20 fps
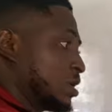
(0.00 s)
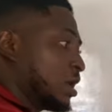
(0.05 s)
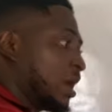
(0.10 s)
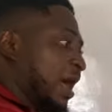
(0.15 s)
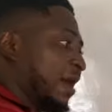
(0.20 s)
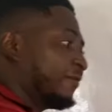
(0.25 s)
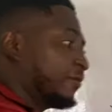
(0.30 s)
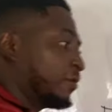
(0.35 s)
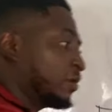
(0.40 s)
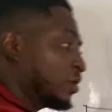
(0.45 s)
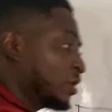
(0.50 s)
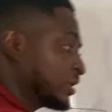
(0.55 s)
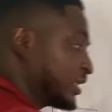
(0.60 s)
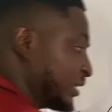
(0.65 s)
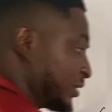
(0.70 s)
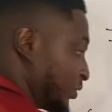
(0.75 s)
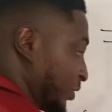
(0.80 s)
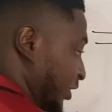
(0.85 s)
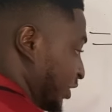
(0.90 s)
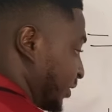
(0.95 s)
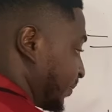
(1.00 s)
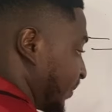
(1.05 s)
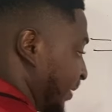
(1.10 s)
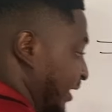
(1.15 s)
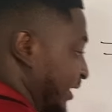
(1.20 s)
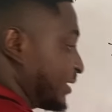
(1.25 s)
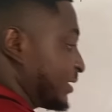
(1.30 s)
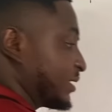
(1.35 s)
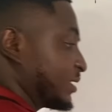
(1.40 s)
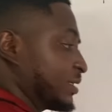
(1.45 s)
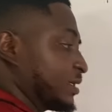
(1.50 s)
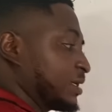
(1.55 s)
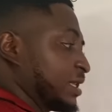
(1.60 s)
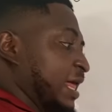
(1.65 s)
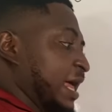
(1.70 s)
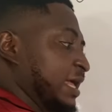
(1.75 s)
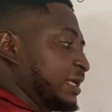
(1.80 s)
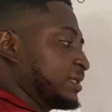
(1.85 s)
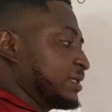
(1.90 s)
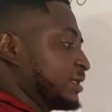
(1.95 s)
I haven't gotten to this place,
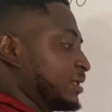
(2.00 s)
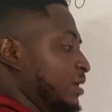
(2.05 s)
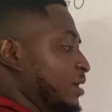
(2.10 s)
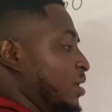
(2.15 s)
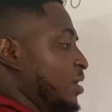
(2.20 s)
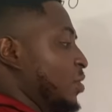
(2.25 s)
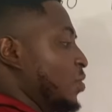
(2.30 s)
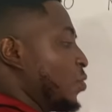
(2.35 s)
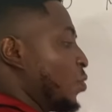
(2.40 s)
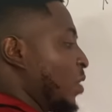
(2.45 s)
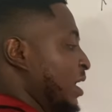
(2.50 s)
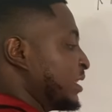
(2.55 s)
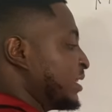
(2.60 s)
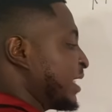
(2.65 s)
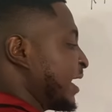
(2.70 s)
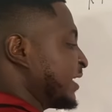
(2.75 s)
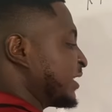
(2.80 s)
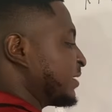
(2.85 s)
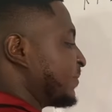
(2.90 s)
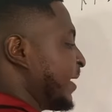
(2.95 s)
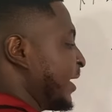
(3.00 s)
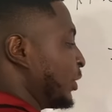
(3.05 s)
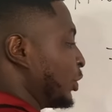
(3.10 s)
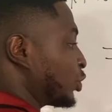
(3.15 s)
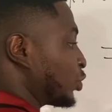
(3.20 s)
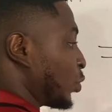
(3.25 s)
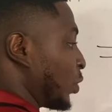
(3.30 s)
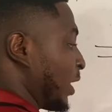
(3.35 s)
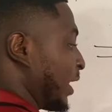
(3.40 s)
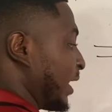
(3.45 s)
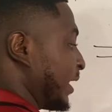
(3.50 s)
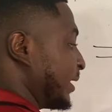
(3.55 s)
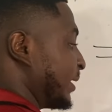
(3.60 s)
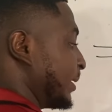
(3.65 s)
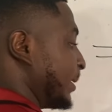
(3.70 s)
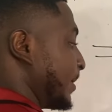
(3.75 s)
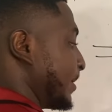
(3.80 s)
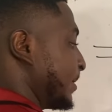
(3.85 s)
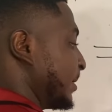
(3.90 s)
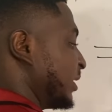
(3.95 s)
class. 1 times minus 1
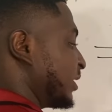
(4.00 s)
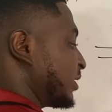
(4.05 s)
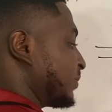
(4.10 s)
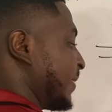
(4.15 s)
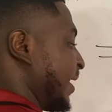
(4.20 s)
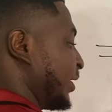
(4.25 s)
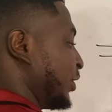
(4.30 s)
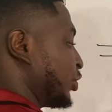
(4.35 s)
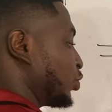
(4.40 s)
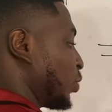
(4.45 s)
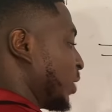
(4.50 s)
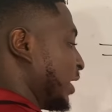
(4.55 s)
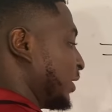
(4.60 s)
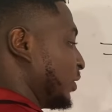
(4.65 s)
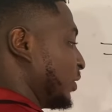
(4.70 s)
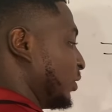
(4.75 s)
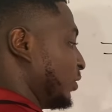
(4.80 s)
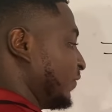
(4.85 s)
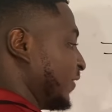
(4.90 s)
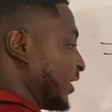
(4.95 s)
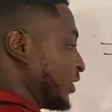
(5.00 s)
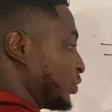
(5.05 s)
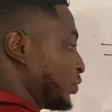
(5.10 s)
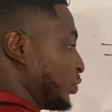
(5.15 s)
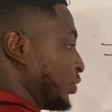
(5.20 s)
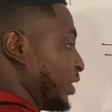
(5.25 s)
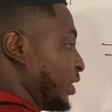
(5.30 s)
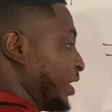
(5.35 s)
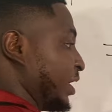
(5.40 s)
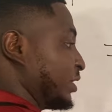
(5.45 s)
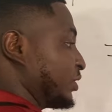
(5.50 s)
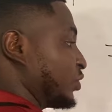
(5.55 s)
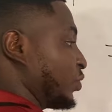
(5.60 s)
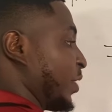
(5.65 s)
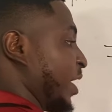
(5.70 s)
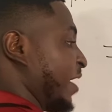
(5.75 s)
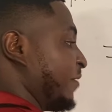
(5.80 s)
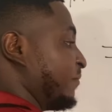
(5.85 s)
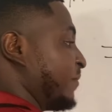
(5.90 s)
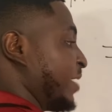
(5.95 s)
is minus 1 all over 2 here. So
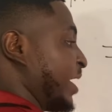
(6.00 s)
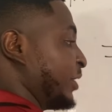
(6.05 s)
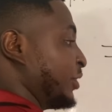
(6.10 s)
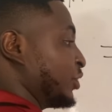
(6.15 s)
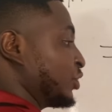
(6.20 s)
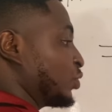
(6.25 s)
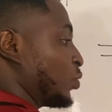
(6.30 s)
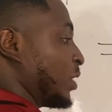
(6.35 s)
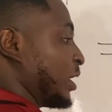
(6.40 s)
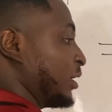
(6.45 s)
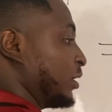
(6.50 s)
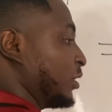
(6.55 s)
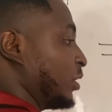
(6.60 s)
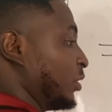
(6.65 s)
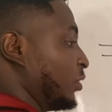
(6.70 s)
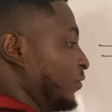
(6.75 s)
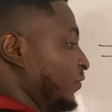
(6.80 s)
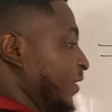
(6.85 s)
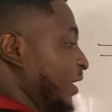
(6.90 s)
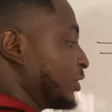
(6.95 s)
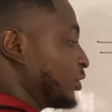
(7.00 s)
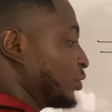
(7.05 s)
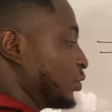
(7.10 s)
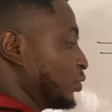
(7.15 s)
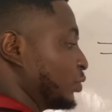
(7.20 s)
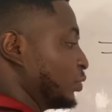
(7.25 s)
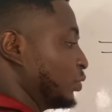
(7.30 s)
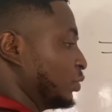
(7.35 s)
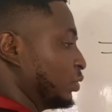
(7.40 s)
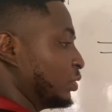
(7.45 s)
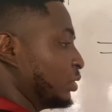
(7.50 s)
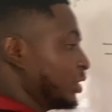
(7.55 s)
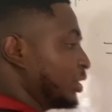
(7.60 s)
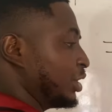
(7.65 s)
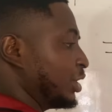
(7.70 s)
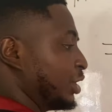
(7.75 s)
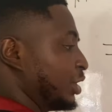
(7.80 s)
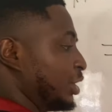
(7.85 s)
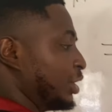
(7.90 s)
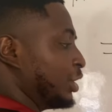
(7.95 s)
we have minus 1 all over 2
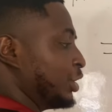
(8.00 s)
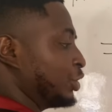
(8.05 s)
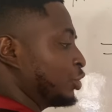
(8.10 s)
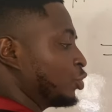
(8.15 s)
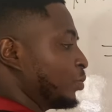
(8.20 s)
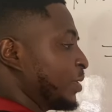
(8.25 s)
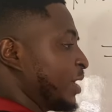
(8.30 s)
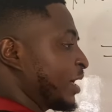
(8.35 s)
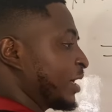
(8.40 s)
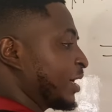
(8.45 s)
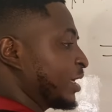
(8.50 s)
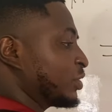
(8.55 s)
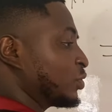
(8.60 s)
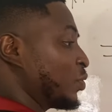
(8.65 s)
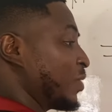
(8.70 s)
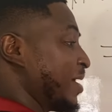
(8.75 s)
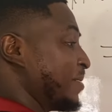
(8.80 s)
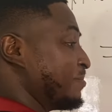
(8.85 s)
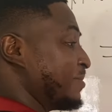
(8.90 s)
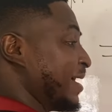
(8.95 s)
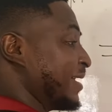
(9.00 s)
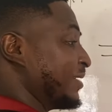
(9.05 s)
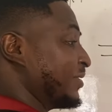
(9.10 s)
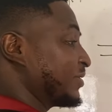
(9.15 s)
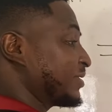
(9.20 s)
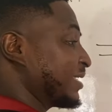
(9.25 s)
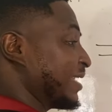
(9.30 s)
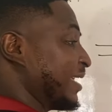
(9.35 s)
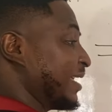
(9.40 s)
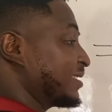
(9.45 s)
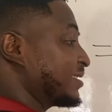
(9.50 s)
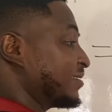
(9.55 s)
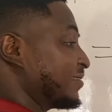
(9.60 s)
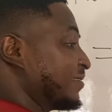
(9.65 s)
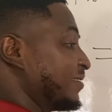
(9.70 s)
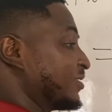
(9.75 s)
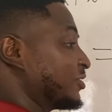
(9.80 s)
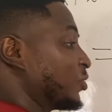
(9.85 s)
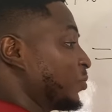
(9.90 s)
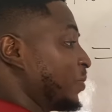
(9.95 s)
into bracket 1 minus x
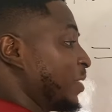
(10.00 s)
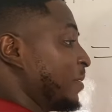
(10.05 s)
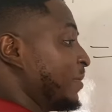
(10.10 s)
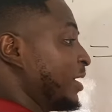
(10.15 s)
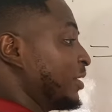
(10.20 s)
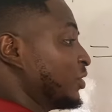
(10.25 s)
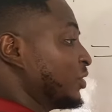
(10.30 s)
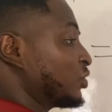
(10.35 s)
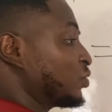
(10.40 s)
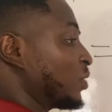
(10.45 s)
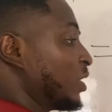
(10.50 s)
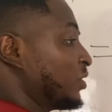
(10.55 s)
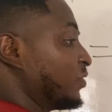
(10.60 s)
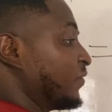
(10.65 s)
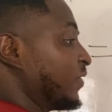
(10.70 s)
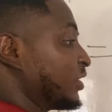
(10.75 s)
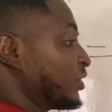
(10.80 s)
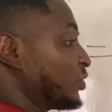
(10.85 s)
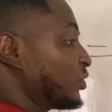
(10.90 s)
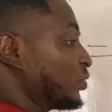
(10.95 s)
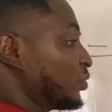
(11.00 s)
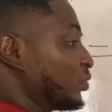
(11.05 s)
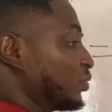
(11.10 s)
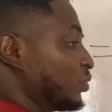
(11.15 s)
raised to power minus 1 over 2.